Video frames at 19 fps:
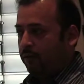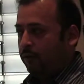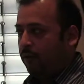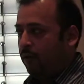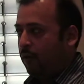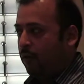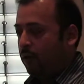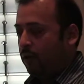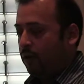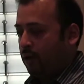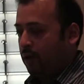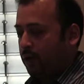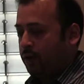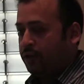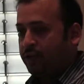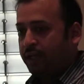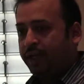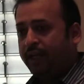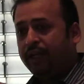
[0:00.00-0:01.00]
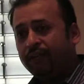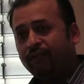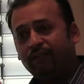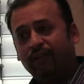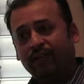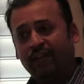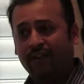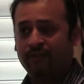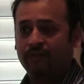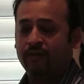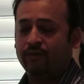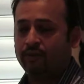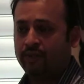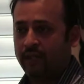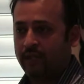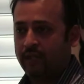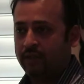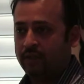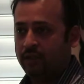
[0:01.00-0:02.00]
for seeding different types of
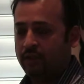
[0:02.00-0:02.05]
cells.